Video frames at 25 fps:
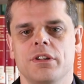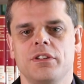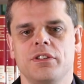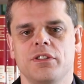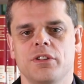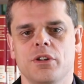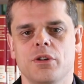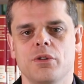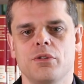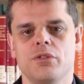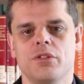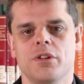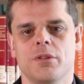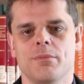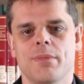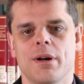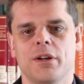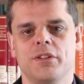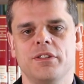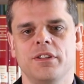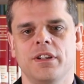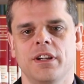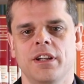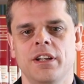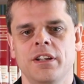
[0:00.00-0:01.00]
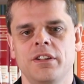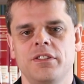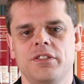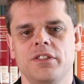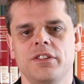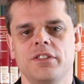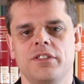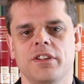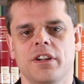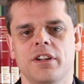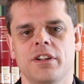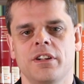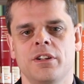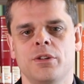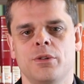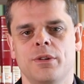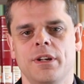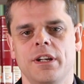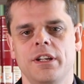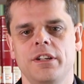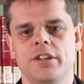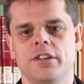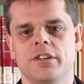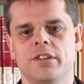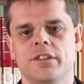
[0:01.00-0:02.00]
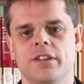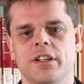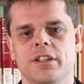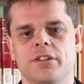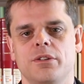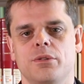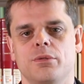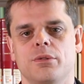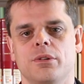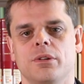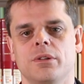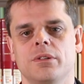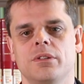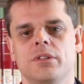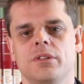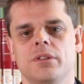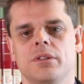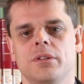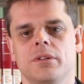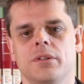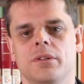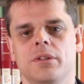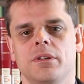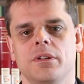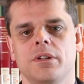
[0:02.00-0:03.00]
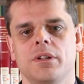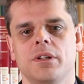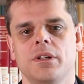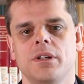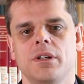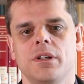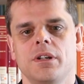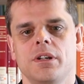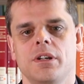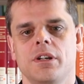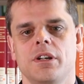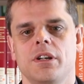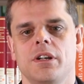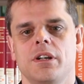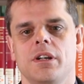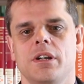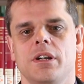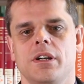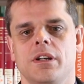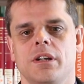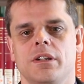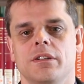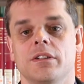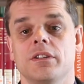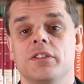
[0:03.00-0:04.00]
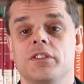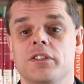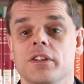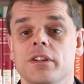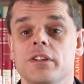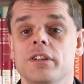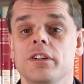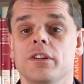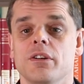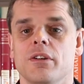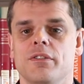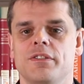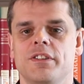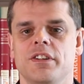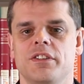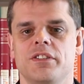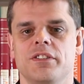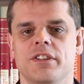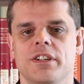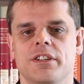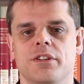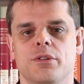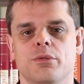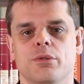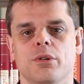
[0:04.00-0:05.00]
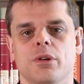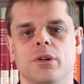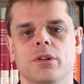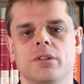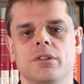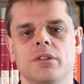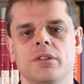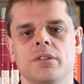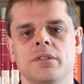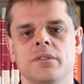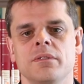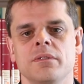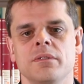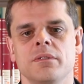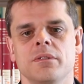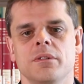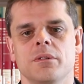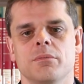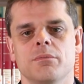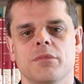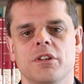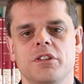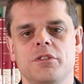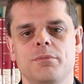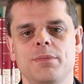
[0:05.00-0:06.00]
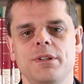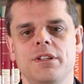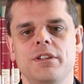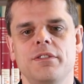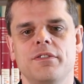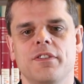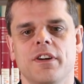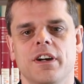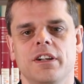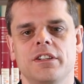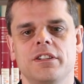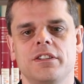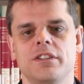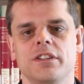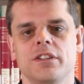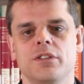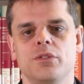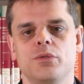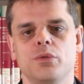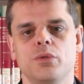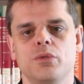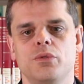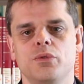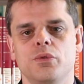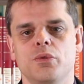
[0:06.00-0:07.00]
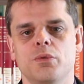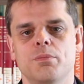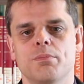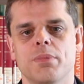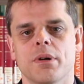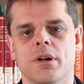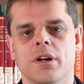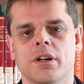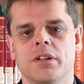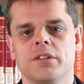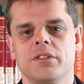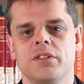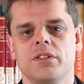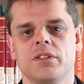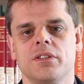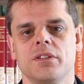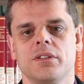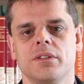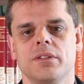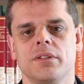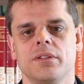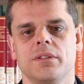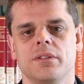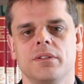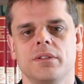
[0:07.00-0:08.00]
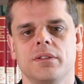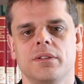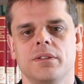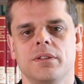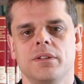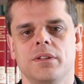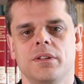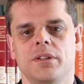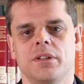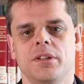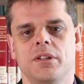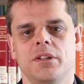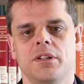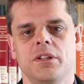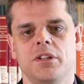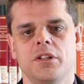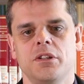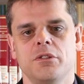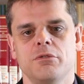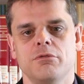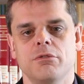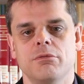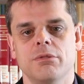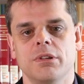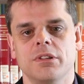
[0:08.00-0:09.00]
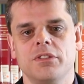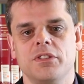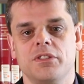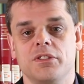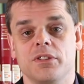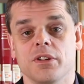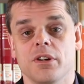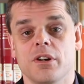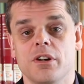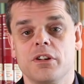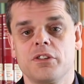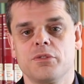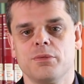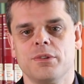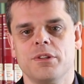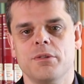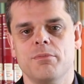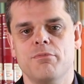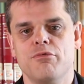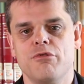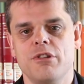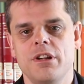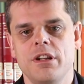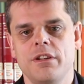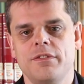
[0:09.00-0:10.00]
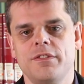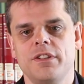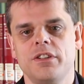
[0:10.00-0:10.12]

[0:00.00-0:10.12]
is known about the ancient Iranian netherworld. The study of this netherworld must be divided into two parts. We will start with a brief